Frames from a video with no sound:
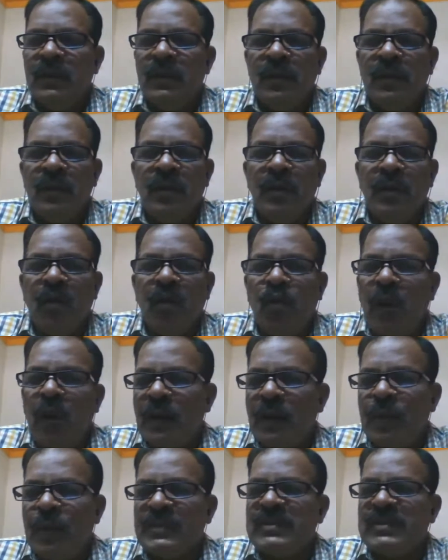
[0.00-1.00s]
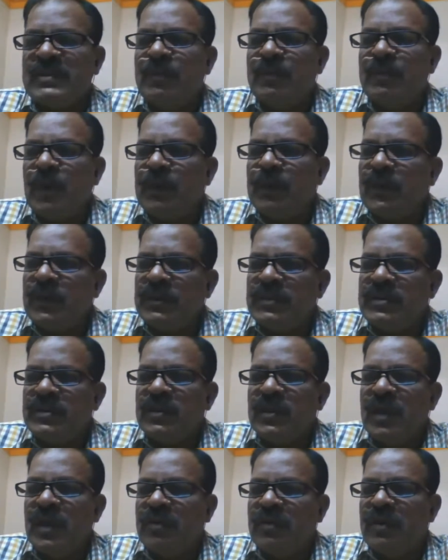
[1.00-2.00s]
uh, population
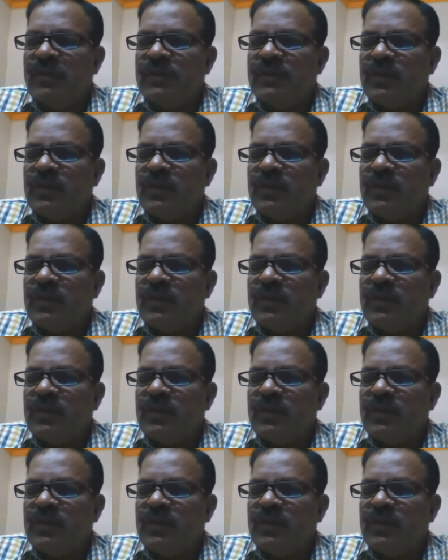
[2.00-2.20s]
out of